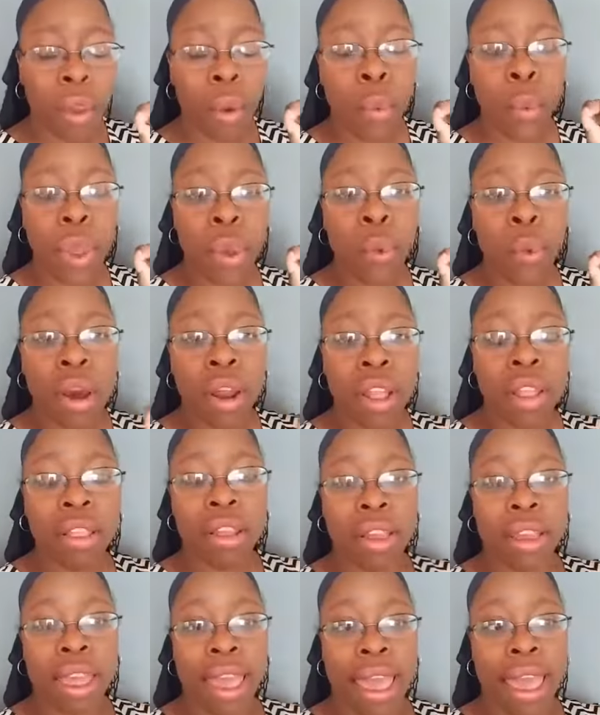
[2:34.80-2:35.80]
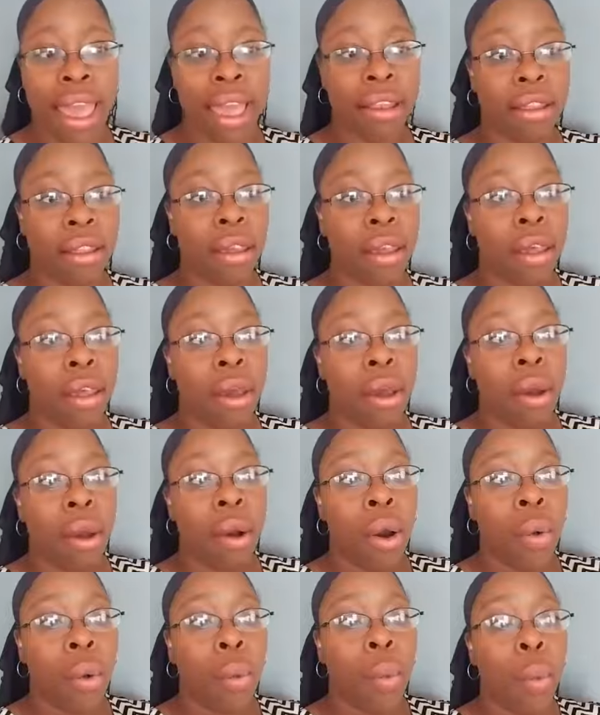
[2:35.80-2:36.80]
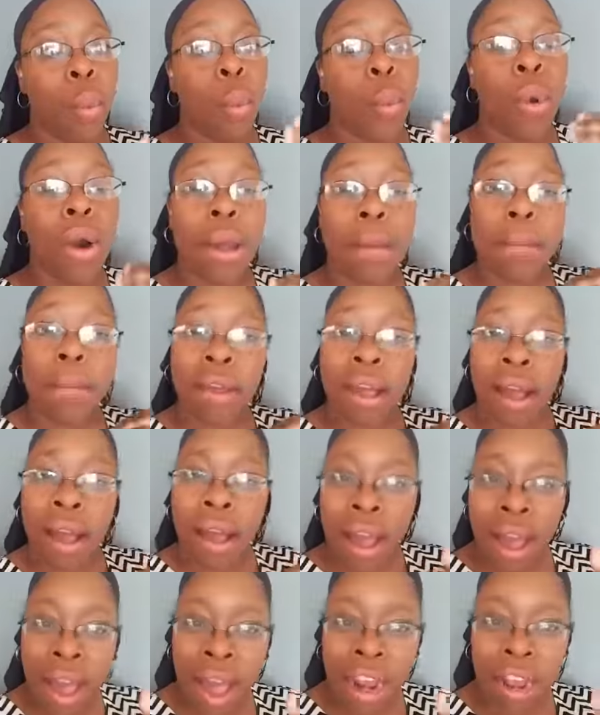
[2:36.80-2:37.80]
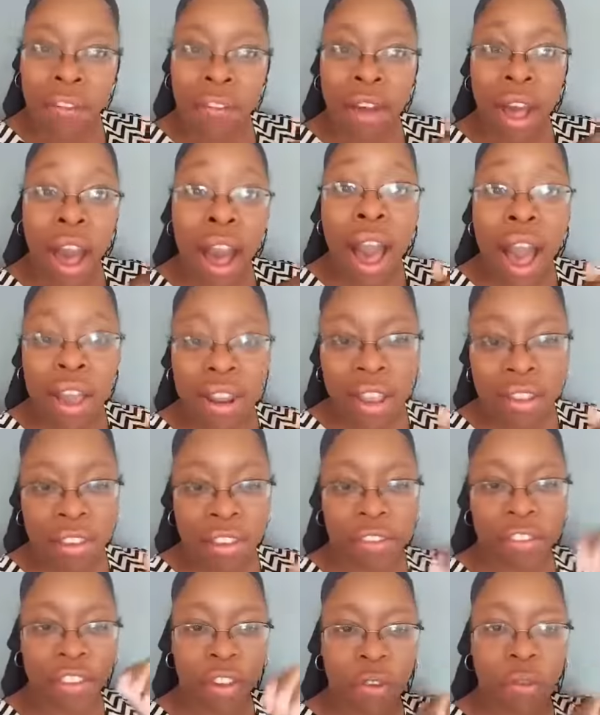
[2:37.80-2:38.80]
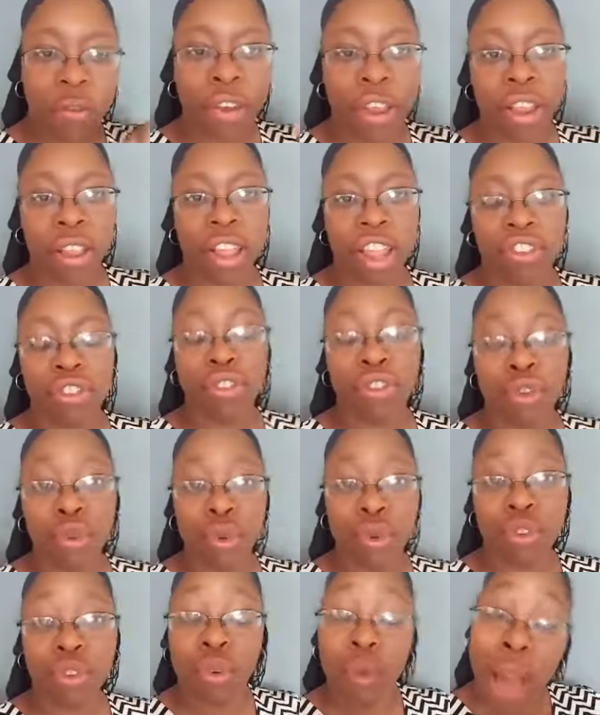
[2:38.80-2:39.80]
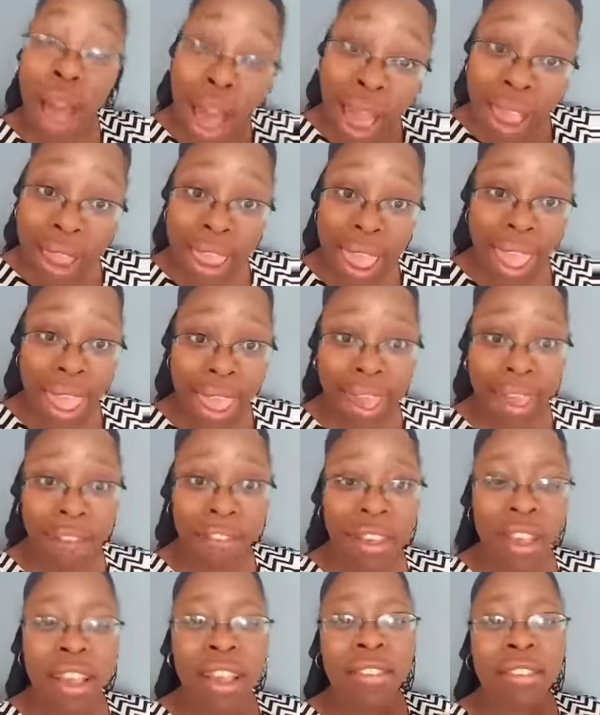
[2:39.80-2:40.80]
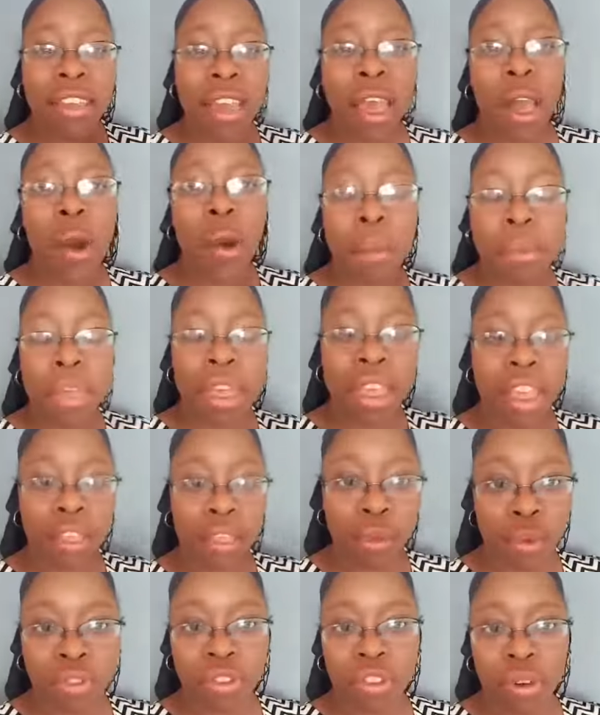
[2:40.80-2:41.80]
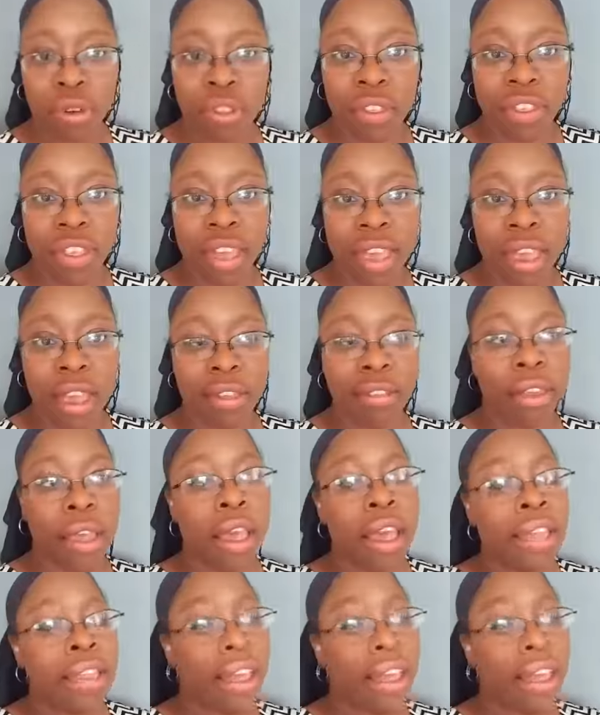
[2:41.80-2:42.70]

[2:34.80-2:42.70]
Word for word: We want to look at what kind of cognitive self-regulation tools do I have to help me get through certain things.